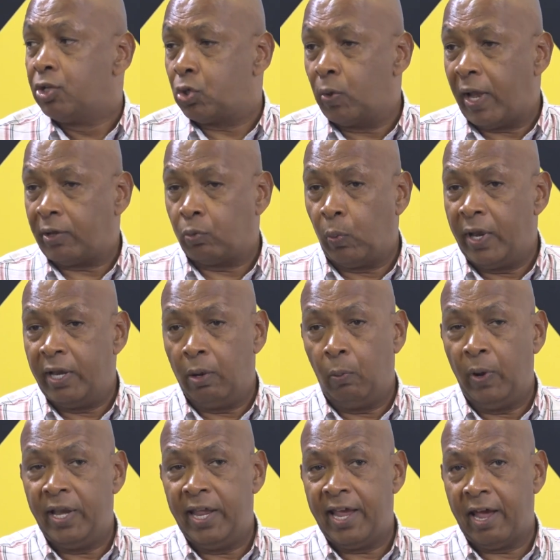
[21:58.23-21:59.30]
so that when
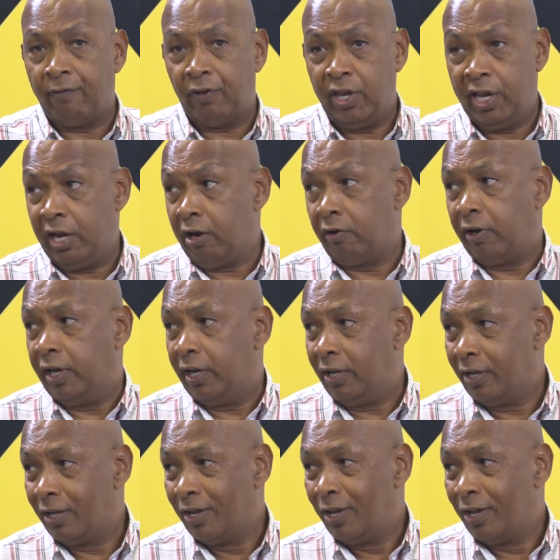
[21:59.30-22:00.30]
when they have a hearing,